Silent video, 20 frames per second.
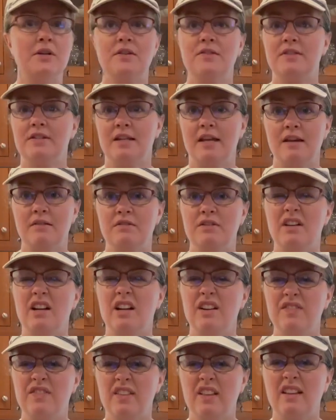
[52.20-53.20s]
of the day when you kind
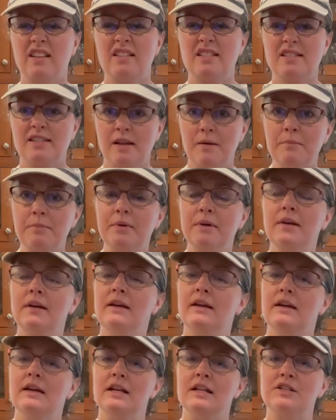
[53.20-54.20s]
of feel like a slump,
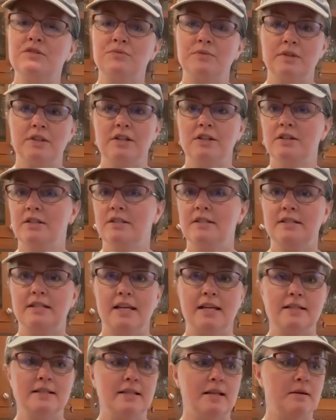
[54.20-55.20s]
it's really good to
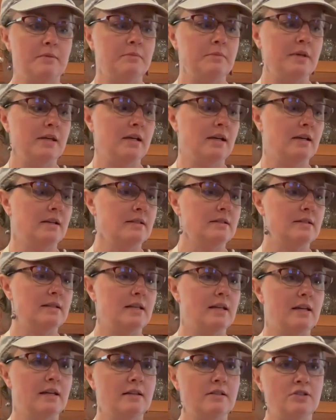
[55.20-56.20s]
take some because
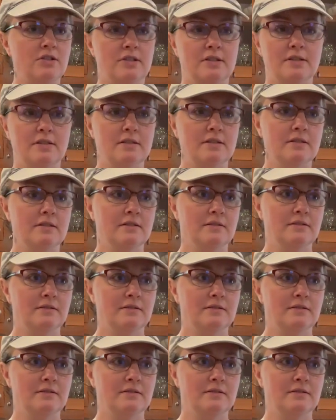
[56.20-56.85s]
it just